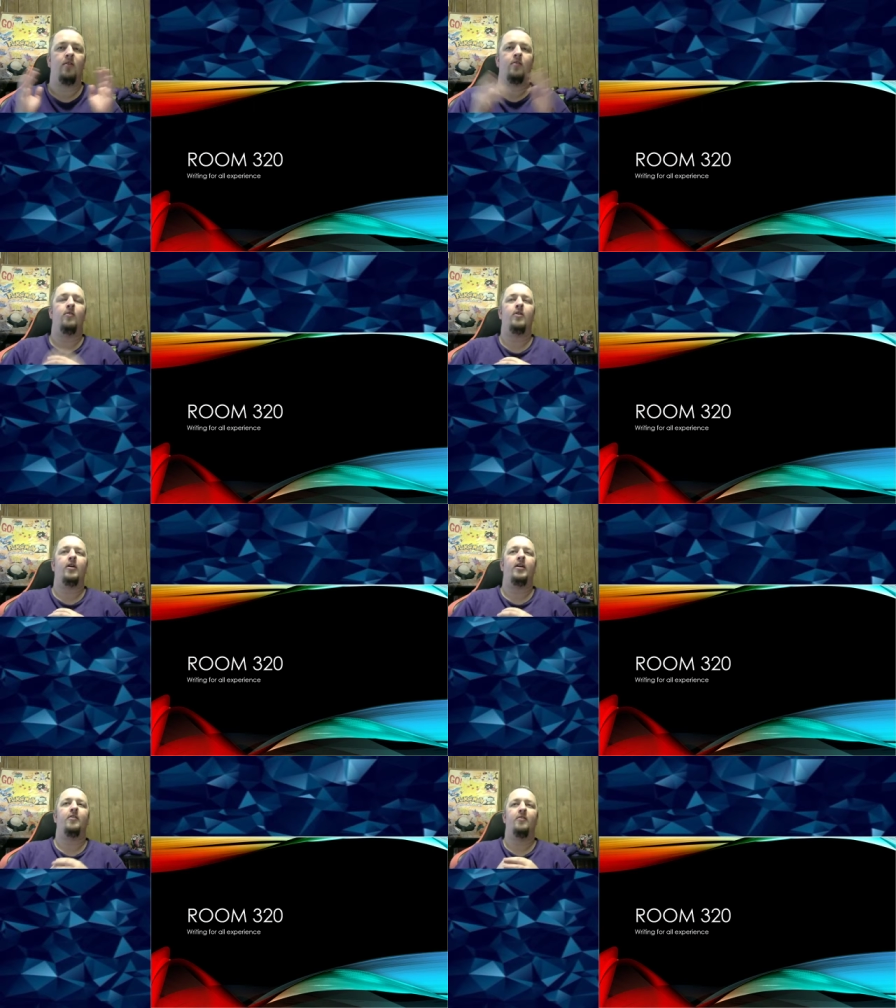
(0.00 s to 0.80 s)
Or
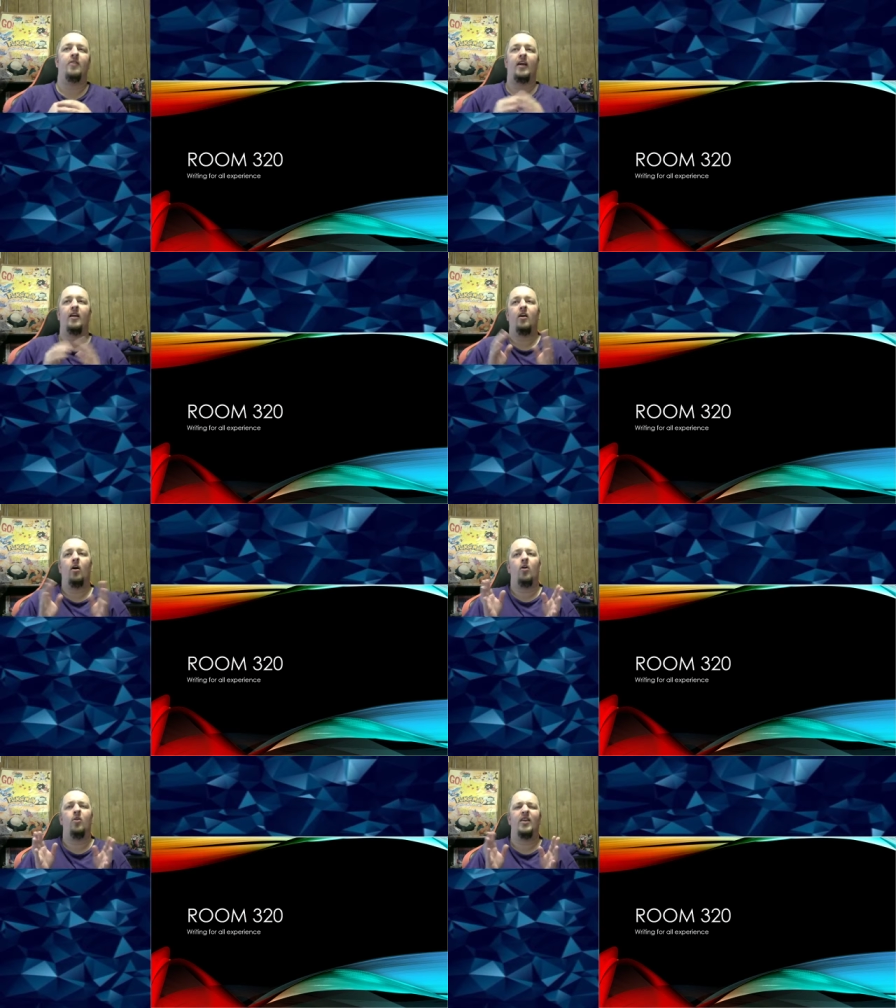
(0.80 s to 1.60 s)
you say,
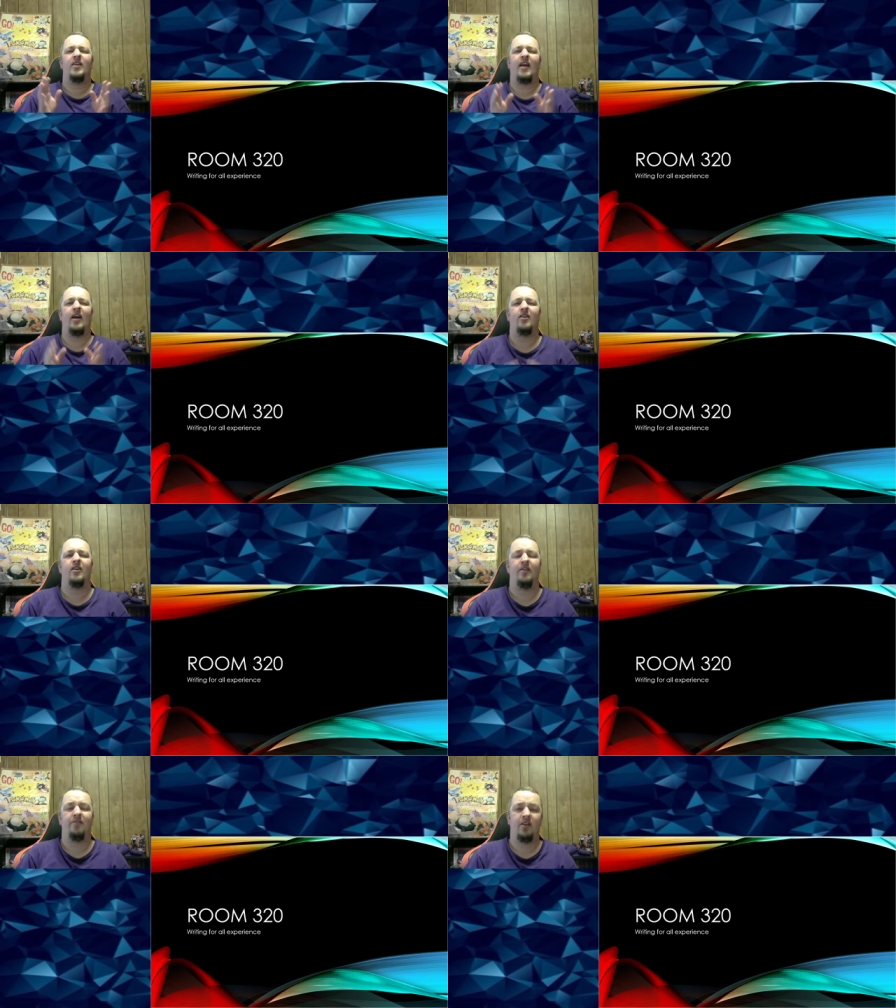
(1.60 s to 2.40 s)
oh, this character
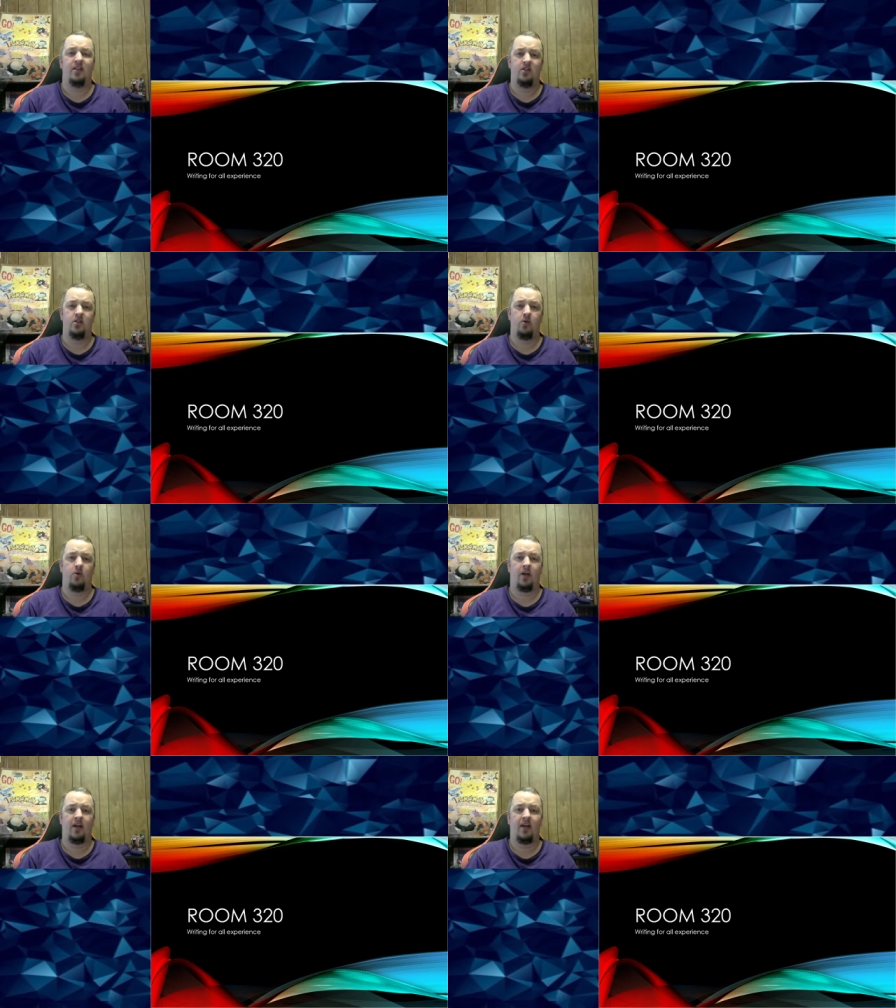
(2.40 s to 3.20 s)
doesn't fit the
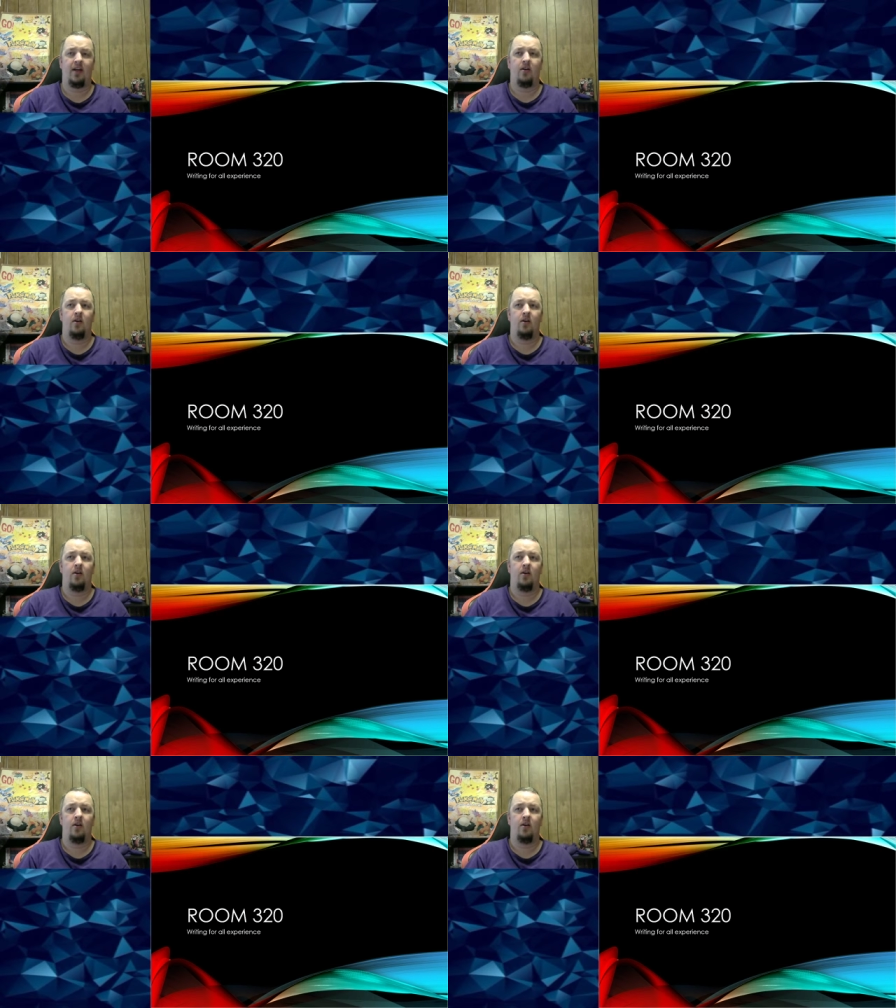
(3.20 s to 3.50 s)
story.